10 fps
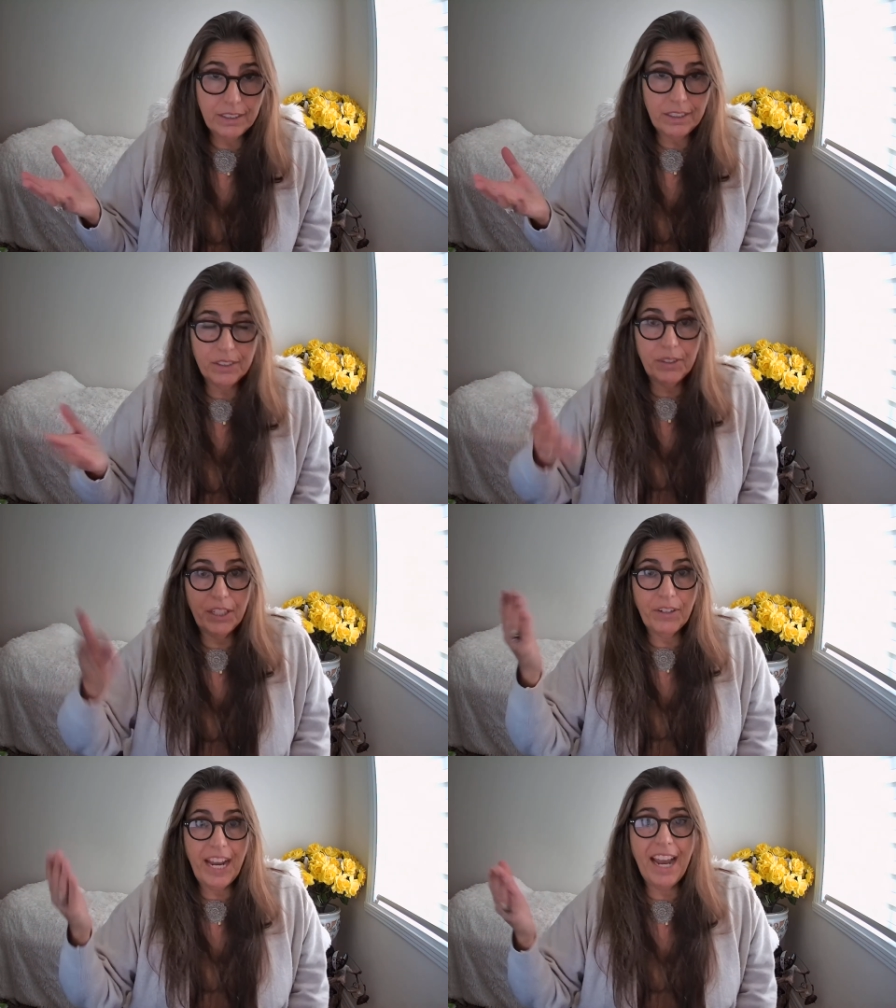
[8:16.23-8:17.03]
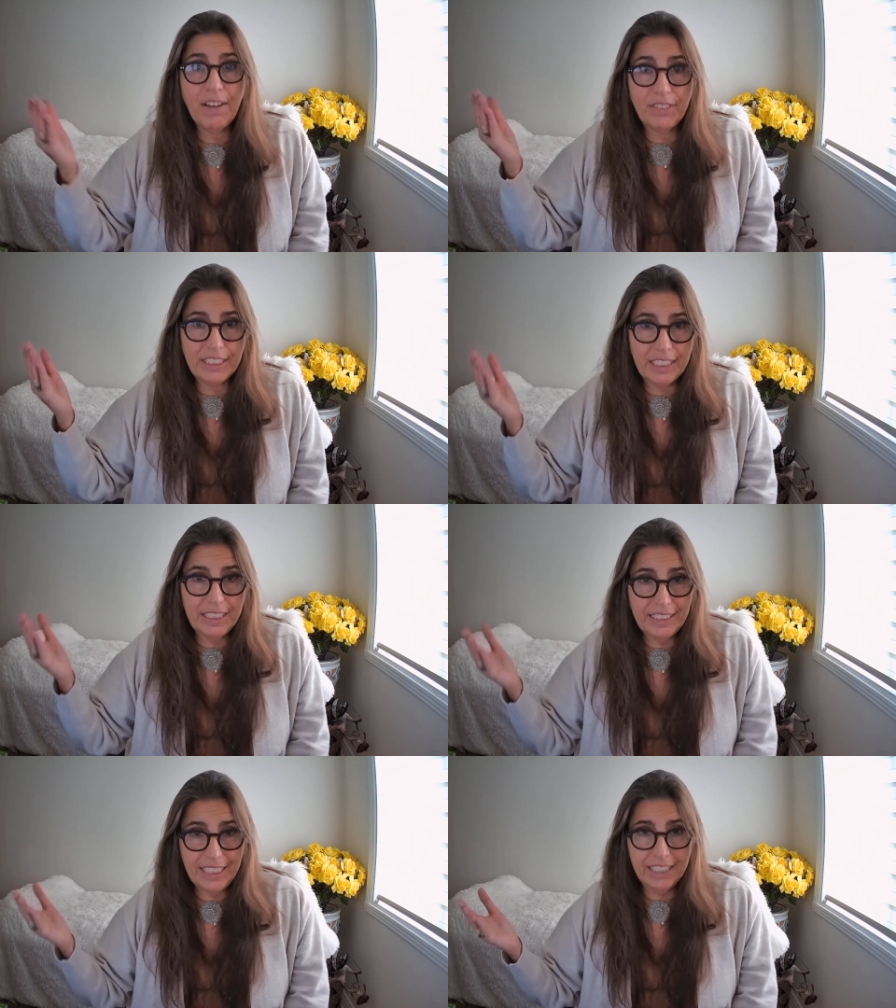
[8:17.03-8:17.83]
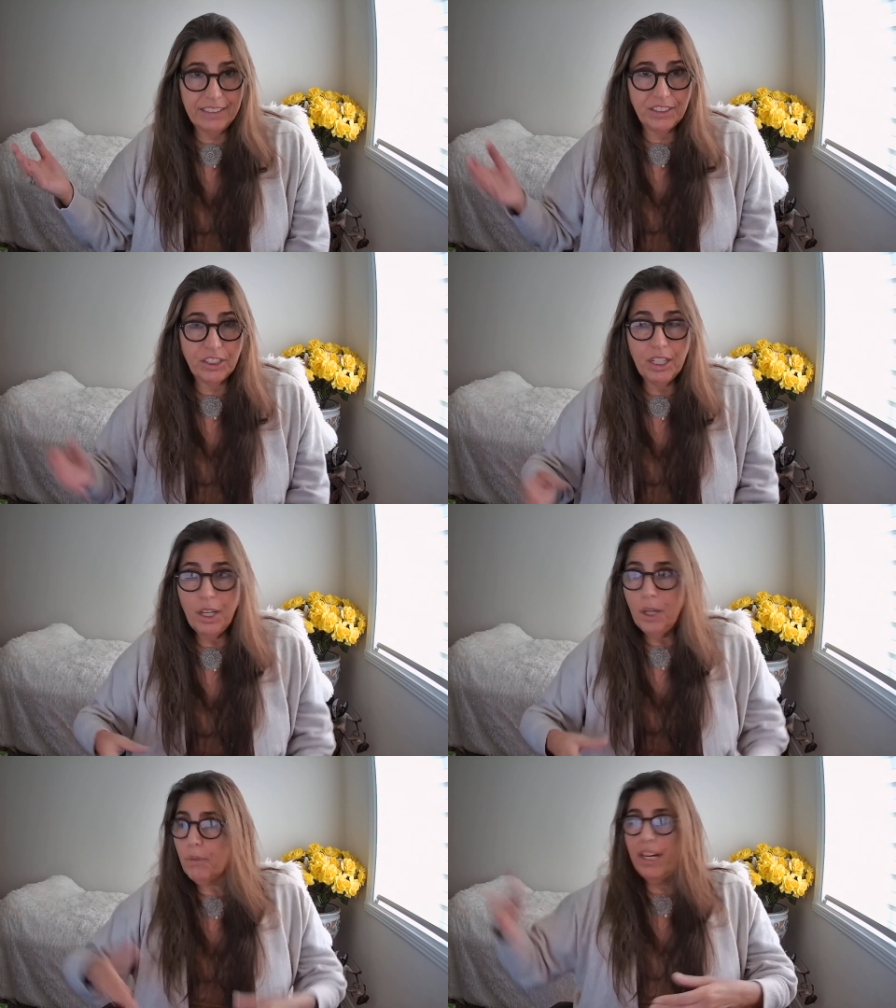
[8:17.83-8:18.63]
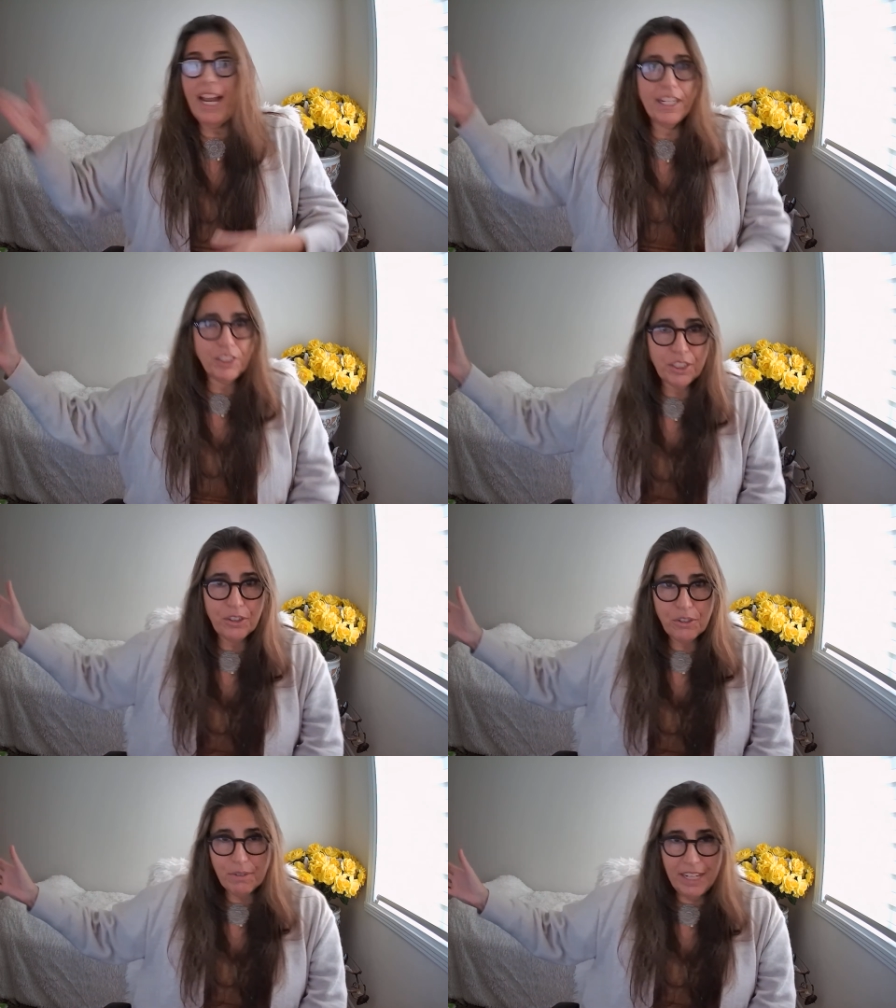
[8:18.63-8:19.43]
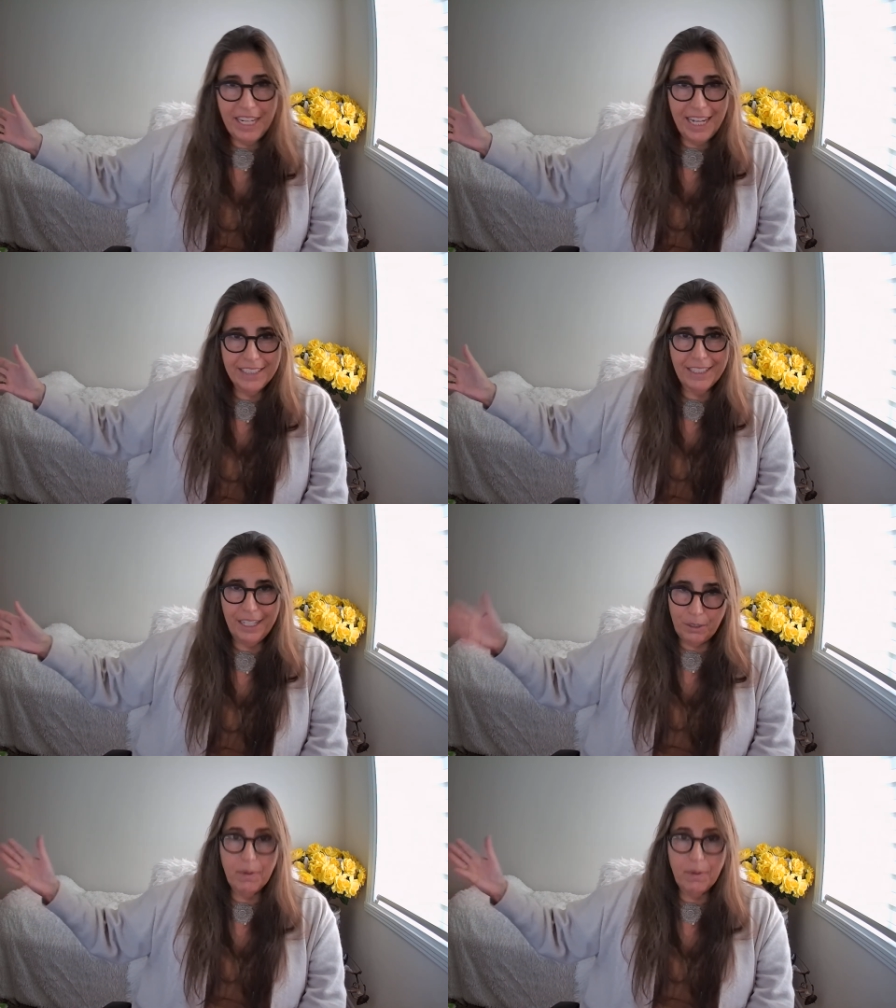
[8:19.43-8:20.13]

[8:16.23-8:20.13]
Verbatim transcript: You know, we don't have as an intense reaction three days later.